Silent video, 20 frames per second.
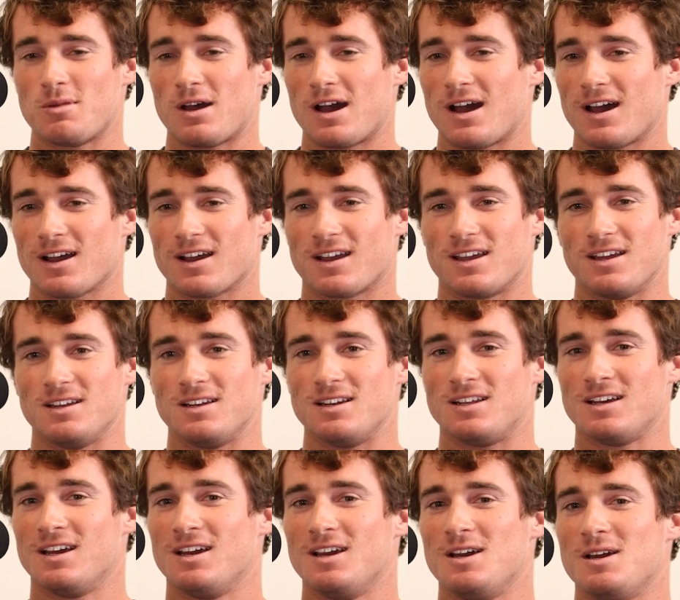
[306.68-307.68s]
running back
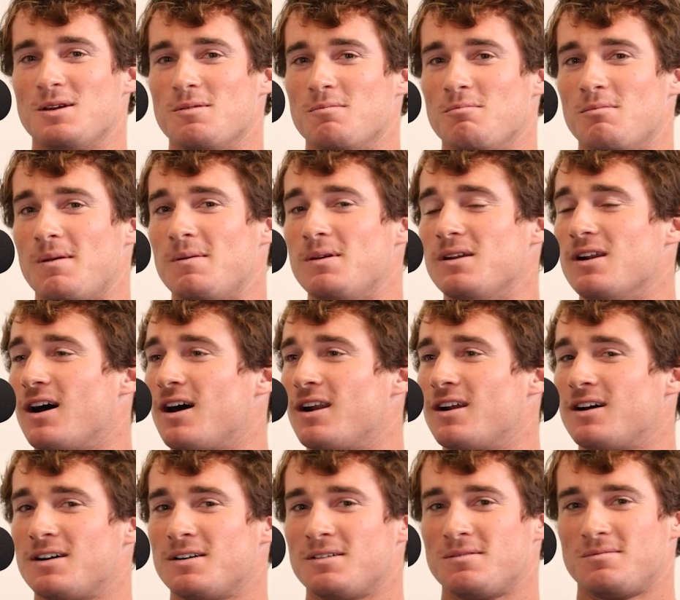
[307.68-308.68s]
and maybe
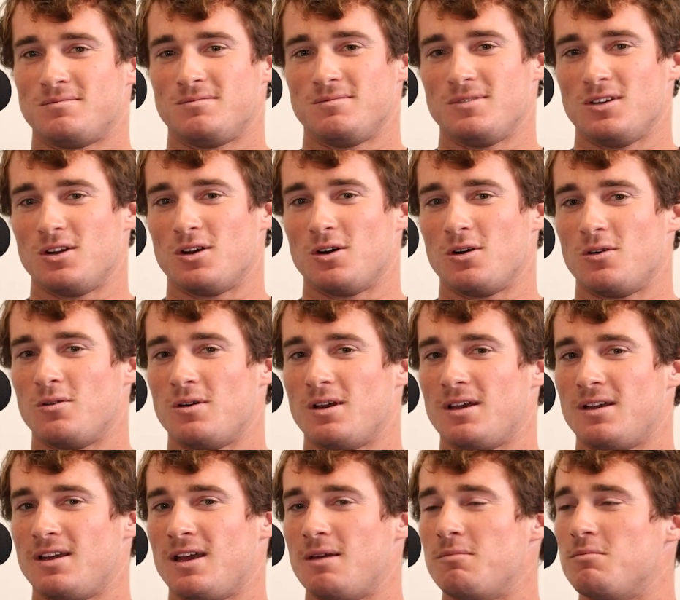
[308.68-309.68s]
not a,
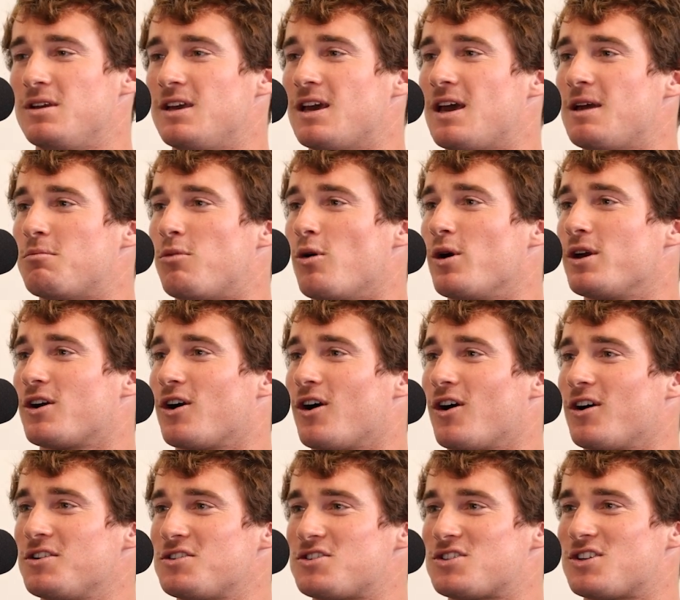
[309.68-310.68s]
NBA point
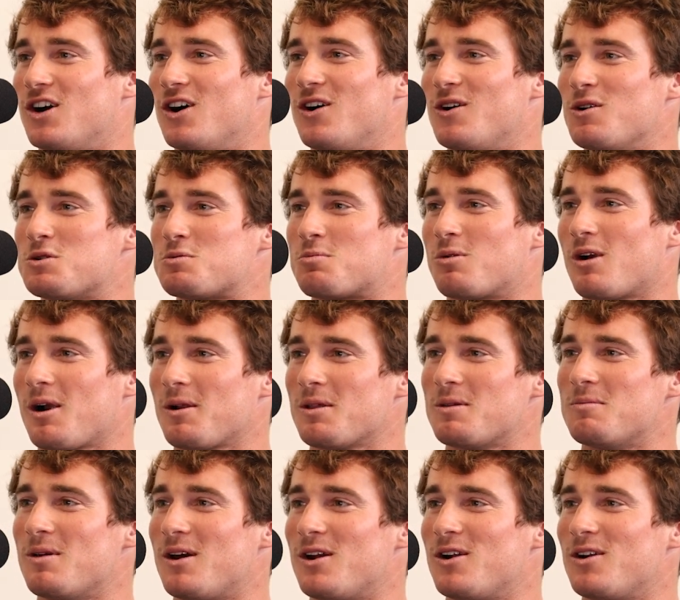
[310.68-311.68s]
guard. So it was
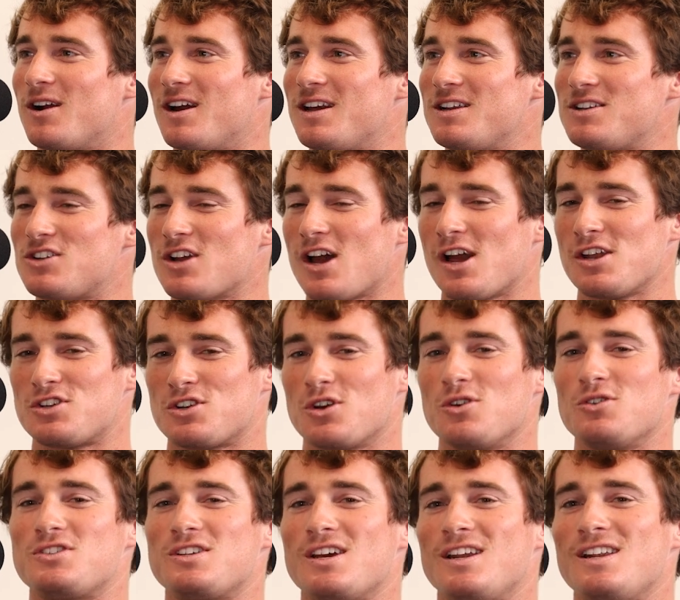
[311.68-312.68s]
probably better I
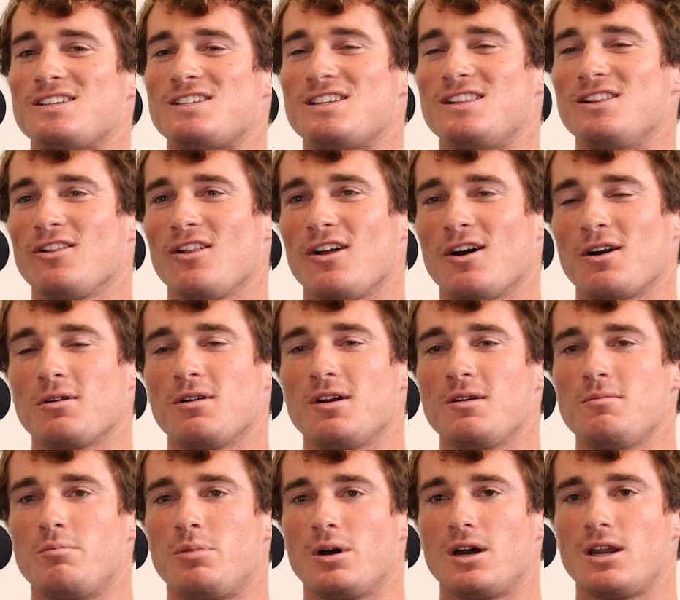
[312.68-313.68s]
chose tennis in the long
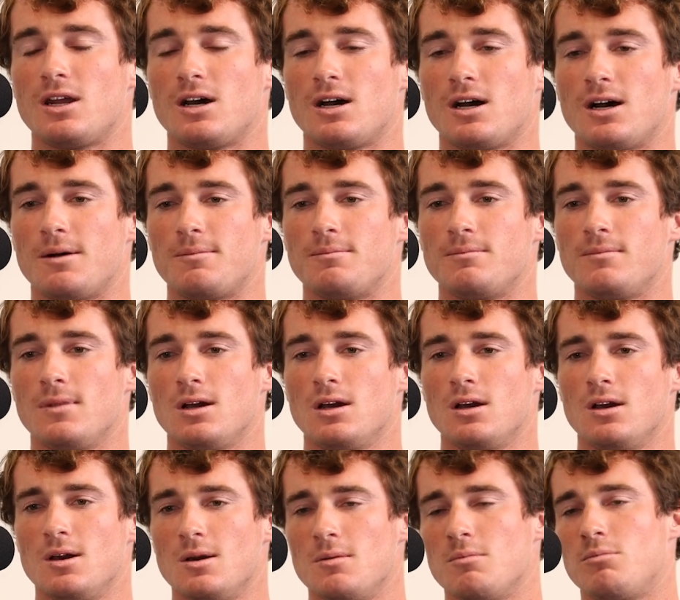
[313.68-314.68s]
run. But
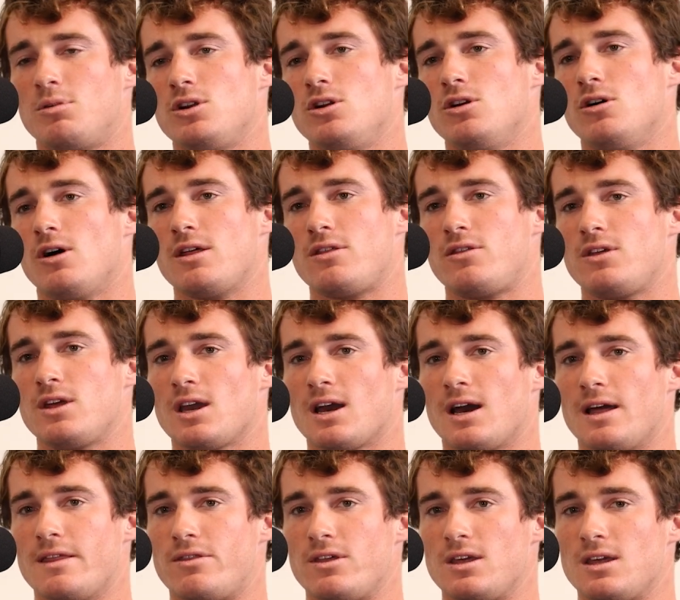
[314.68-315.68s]
no, I
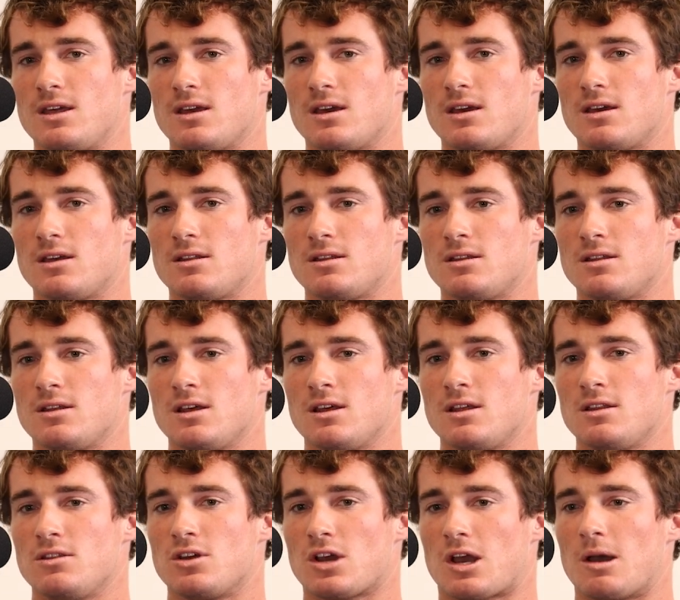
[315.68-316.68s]
think
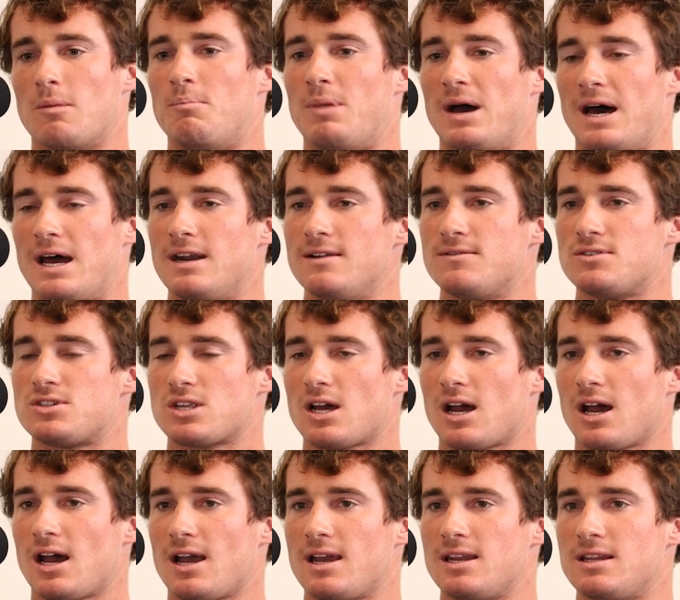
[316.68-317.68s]
the competitive
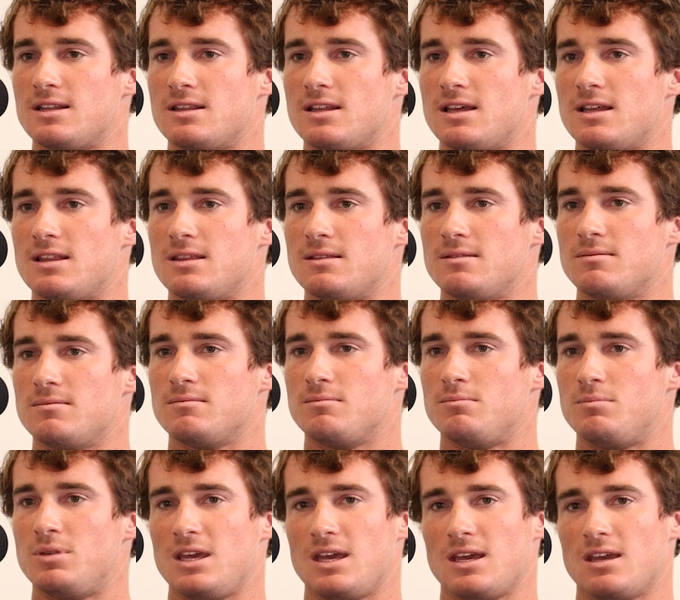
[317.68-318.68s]
side and
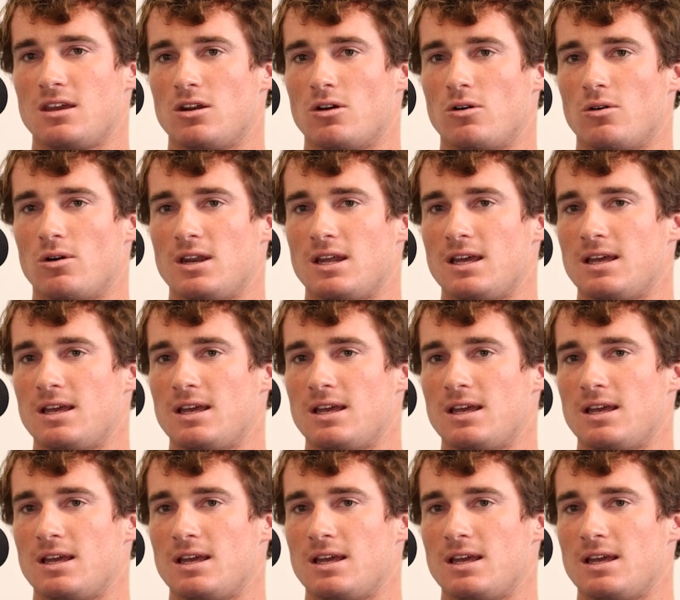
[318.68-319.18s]
being,